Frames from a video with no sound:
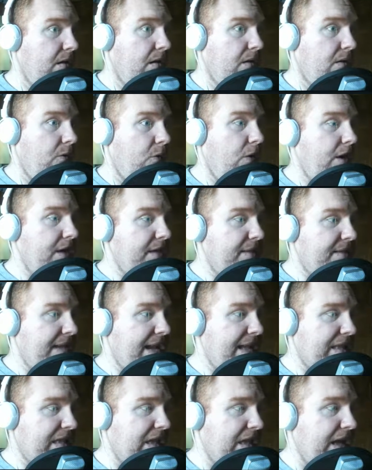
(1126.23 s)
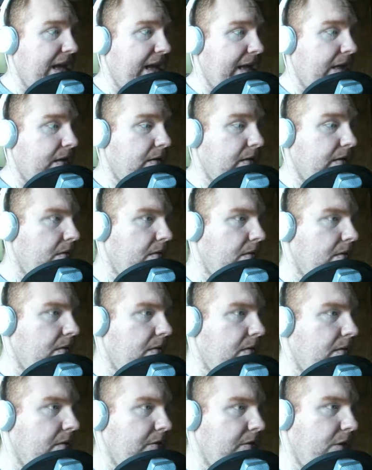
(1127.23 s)
What is that thing?
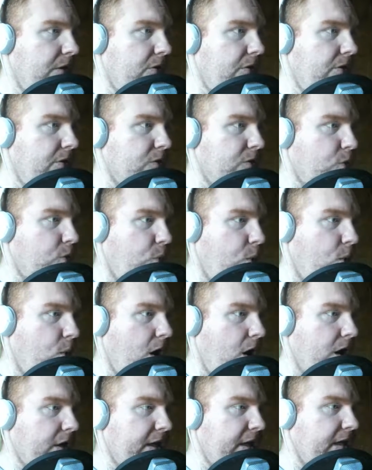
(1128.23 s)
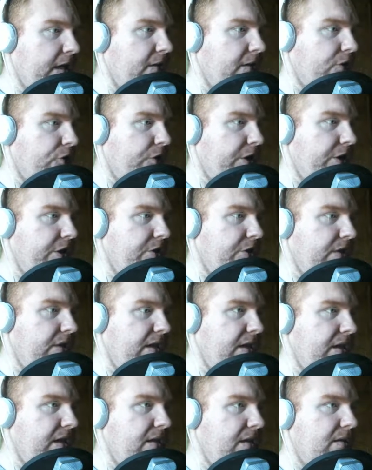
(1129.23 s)
Is that one of those walking creature
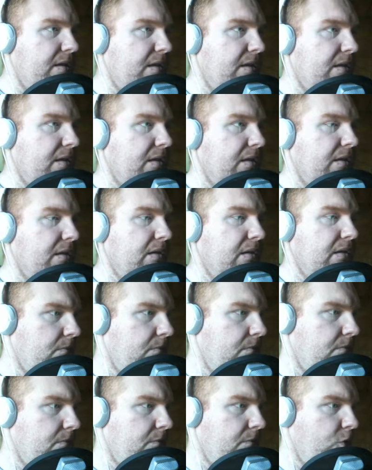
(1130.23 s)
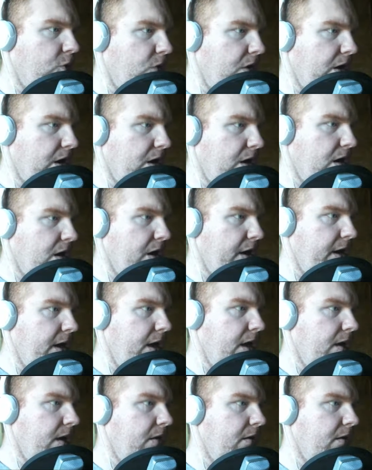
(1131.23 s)
thingies? Where are you?